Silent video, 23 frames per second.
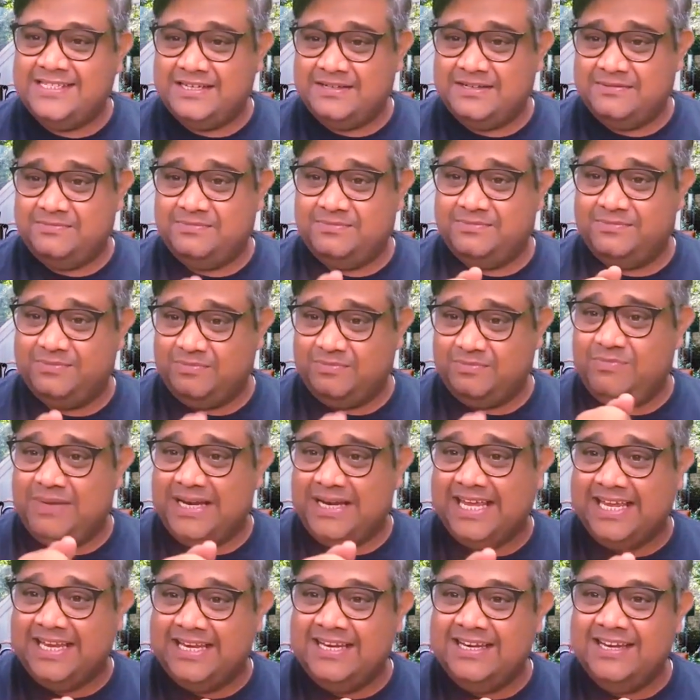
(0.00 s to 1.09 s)
a
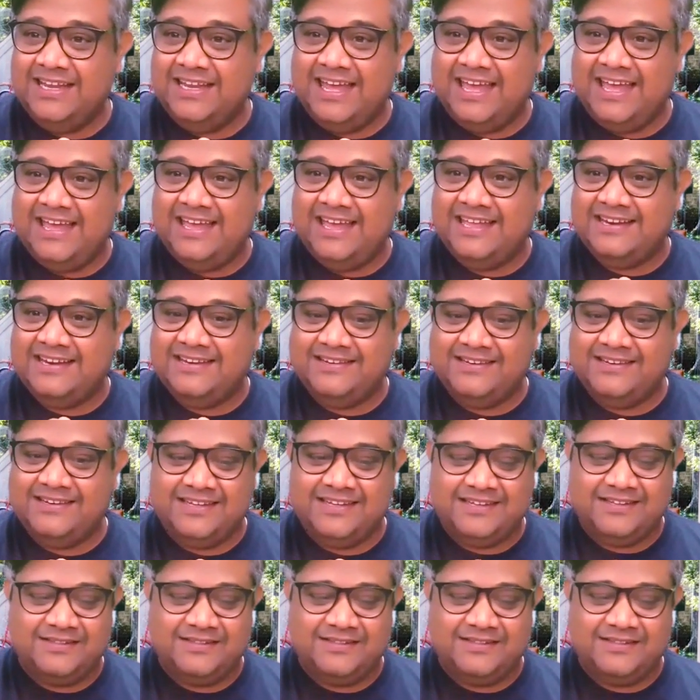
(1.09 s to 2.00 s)
plane, and